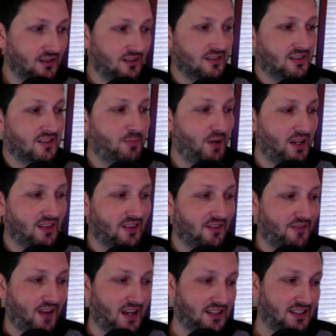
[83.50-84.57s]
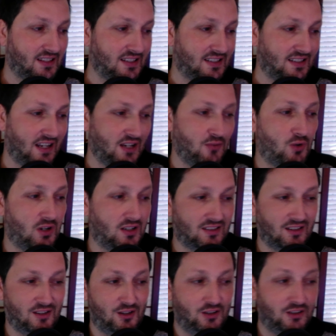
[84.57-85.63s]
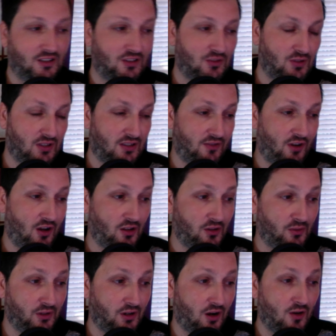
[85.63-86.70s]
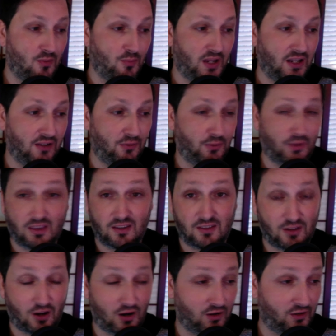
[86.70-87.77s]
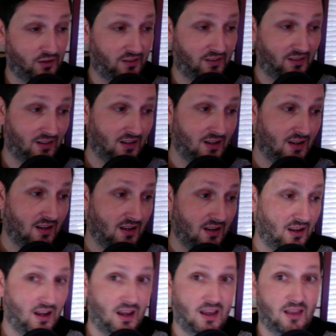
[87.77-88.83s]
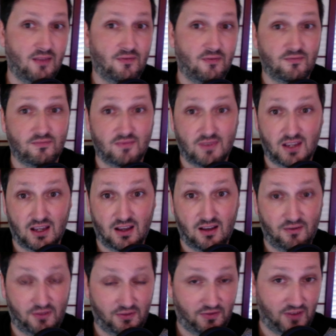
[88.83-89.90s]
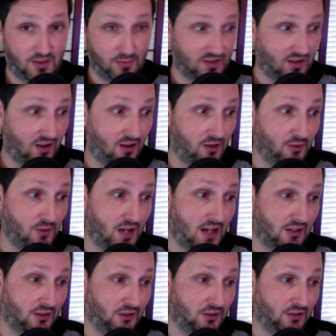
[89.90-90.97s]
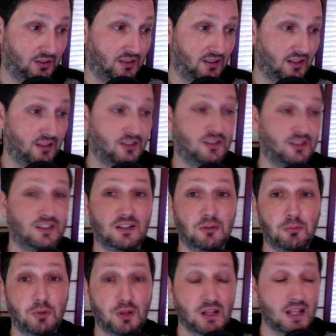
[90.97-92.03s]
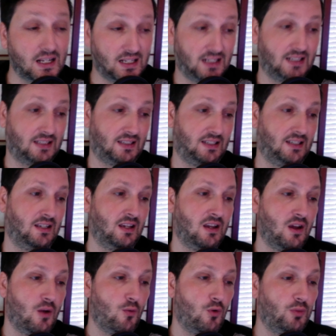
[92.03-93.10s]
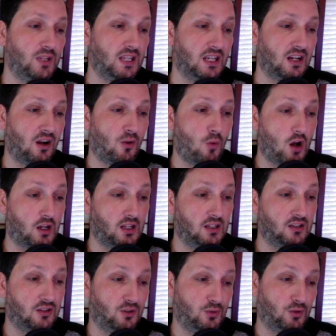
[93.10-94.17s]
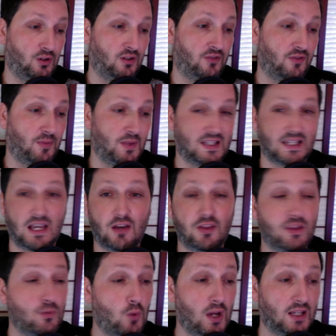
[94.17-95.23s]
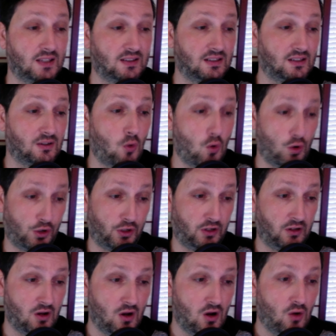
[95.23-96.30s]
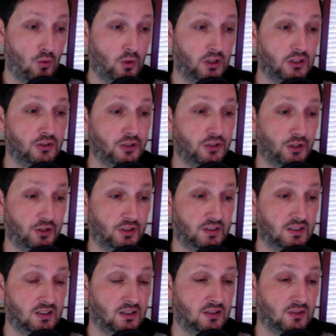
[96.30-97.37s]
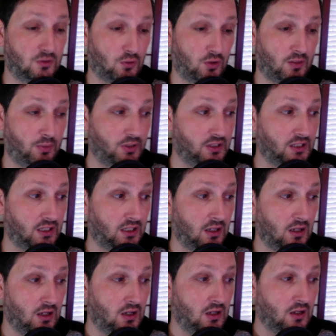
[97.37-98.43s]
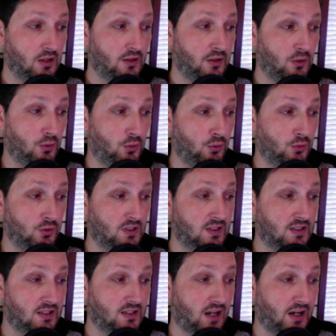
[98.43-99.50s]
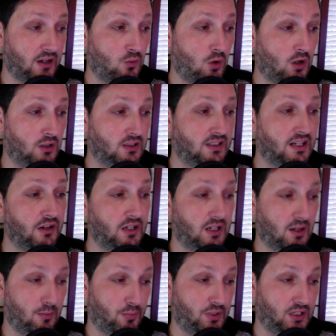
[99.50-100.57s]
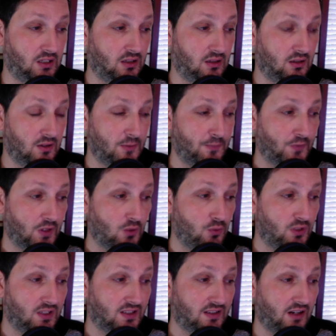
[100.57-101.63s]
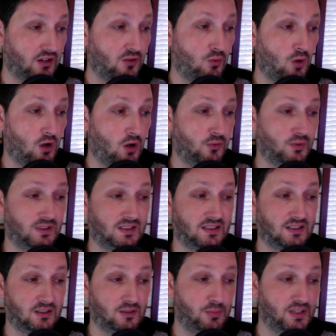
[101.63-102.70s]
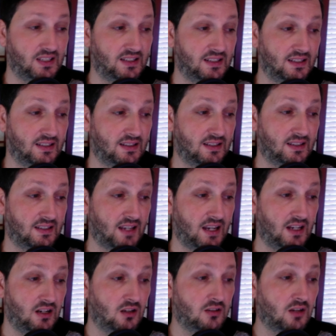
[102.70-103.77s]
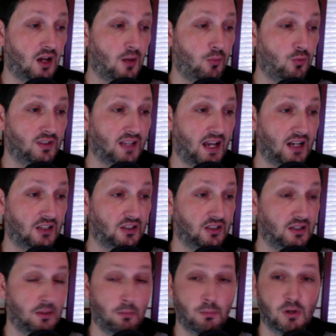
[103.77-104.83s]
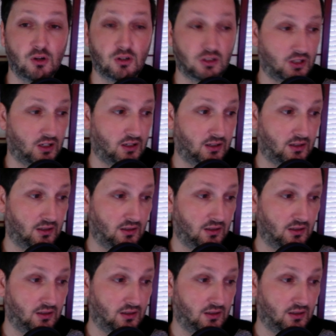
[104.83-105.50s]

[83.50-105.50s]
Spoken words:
Despite the fact that the sidewalks along the streets of Hollywood aren't paved with the stars of the famous Hollywood actors, there's still plenty to see. We'll begin our walking tour from the southwest corner, where you'll notice a historic building, the old Steigerwald Dairy Company. When Steigerwald was still in business, the sign on top was actually a milk jug.